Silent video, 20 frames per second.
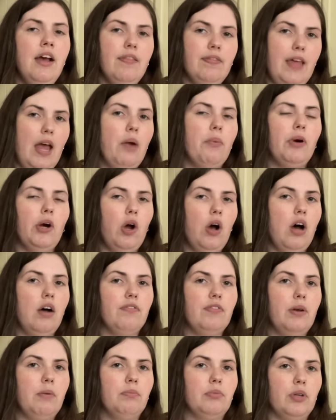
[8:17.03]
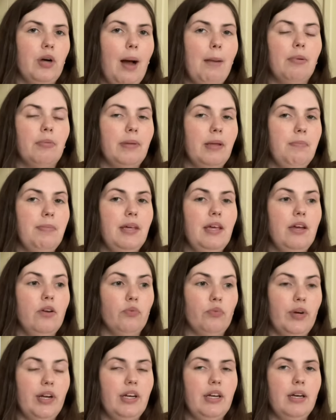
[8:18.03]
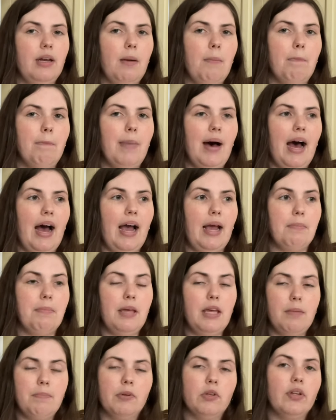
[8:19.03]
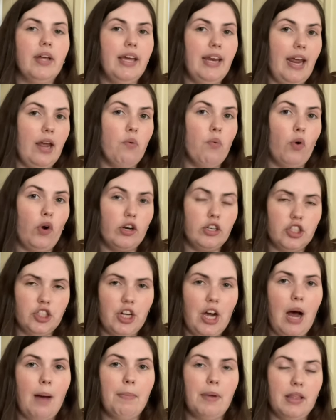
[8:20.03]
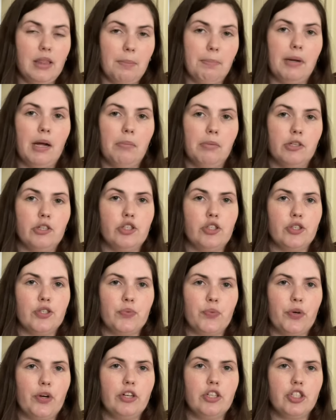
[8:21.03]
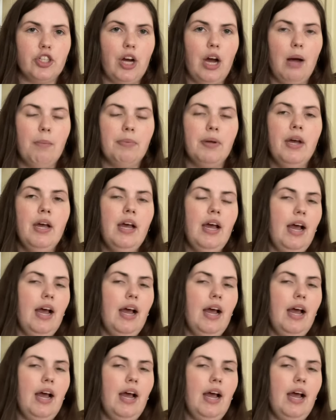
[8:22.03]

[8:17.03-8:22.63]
They were often probably being written by people in a workshop, in the publisher's workshop.